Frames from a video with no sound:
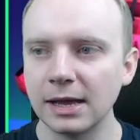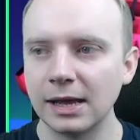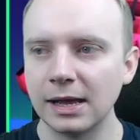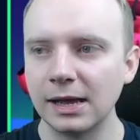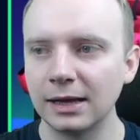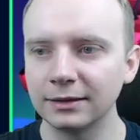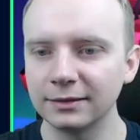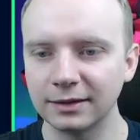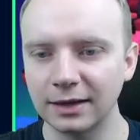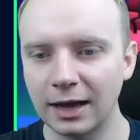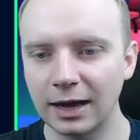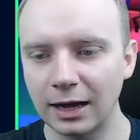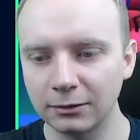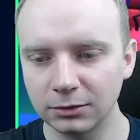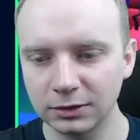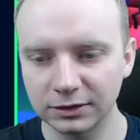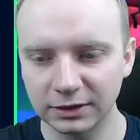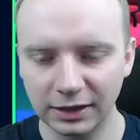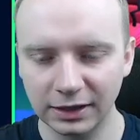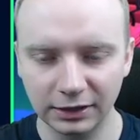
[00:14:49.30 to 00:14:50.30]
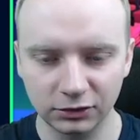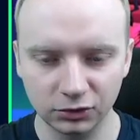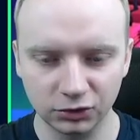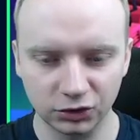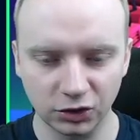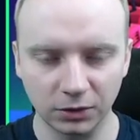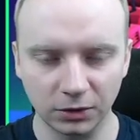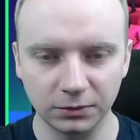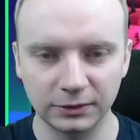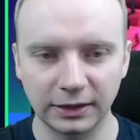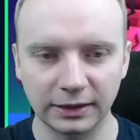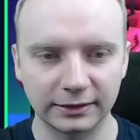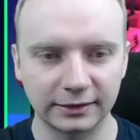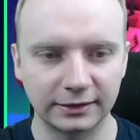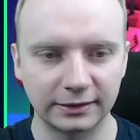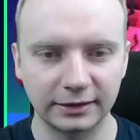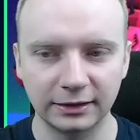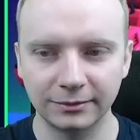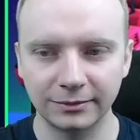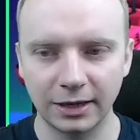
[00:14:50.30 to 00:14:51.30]
and I will try to show you that
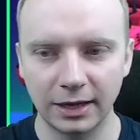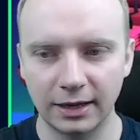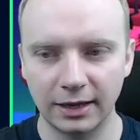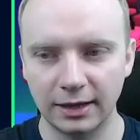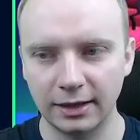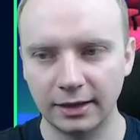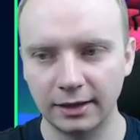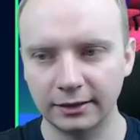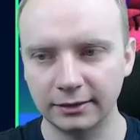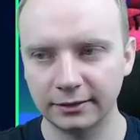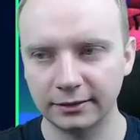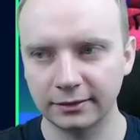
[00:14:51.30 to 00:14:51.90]
team and